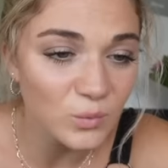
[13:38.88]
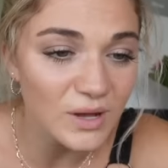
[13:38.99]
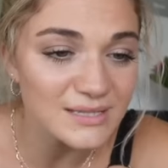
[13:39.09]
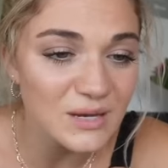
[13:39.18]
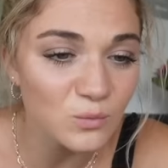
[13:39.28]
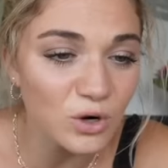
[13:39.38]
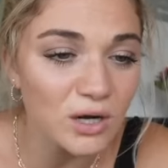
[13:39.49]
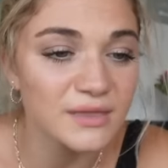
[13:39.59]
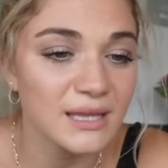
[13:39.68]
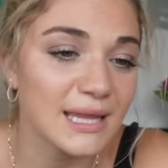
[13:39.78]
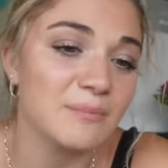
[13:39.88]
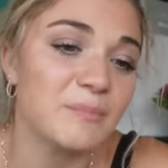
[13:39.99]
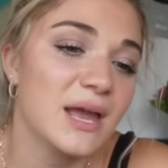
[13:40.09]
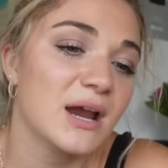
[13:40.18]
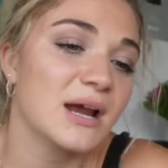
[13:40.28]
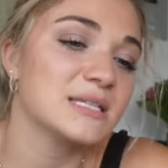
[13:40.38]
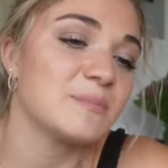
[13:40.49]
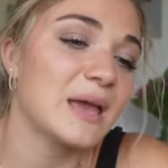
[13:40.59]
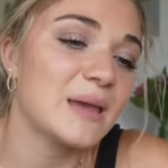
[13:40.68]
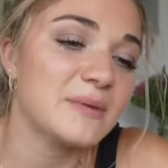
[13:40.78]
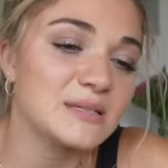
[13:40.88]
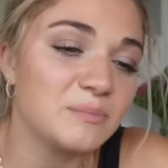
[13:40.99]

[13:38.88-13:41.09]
Was it worth it? Like bare as a baby's